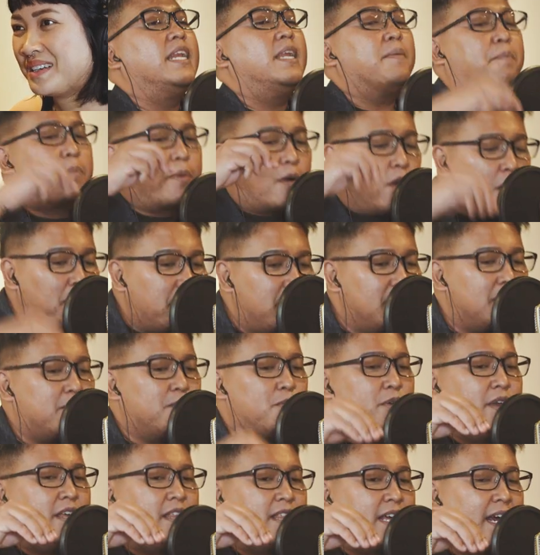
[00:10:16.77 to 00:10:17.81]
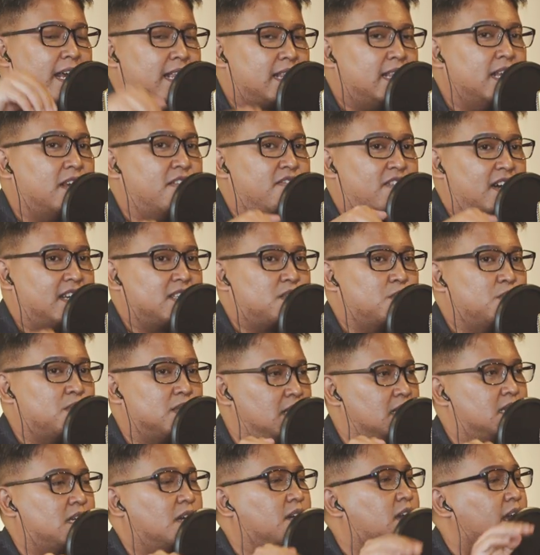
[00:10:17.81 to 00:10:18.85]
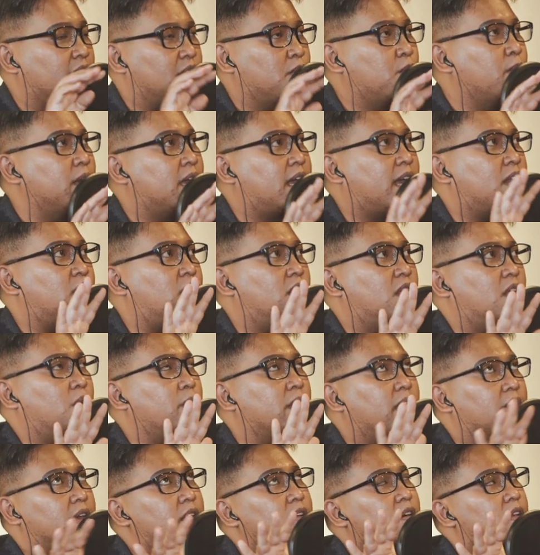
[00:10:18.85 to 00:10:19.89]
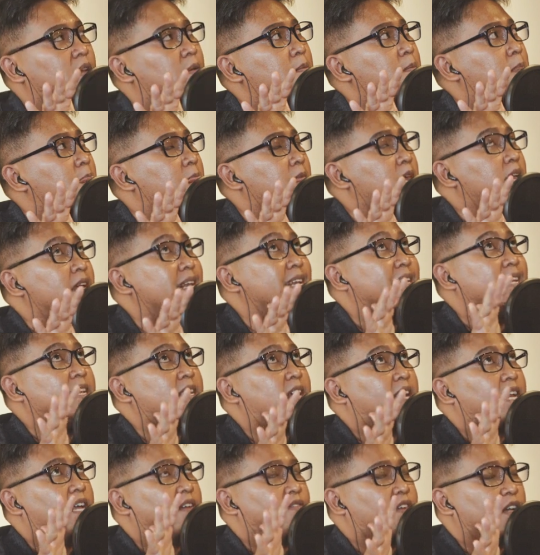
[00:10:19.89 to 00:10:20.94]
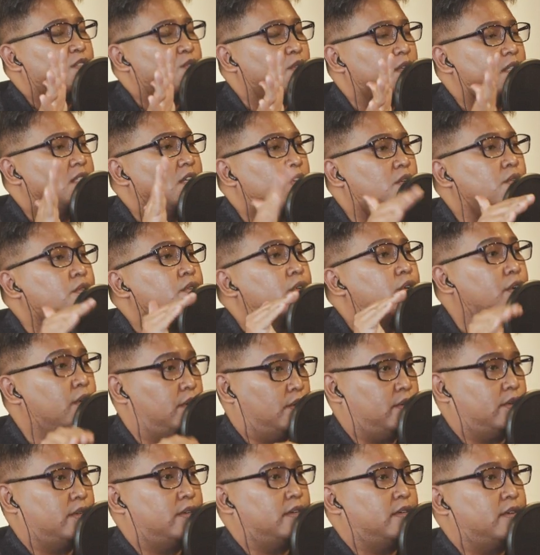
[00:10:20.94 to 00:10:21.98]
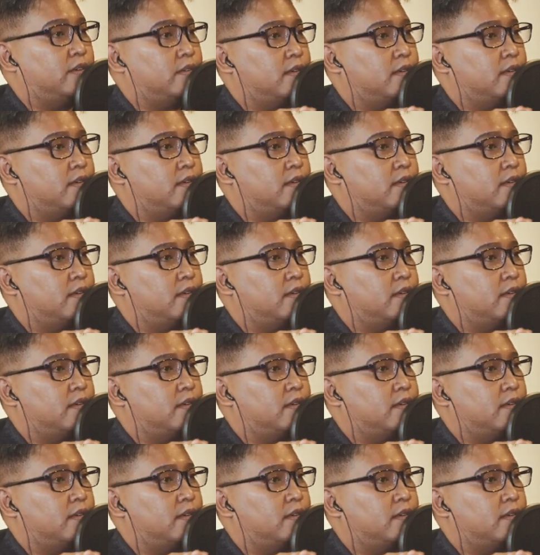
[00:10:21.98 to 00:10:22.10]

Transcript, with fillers: The problem with, I think, Vasun's dish, okay, we cannot we cannot deny that Vasun is a good cook,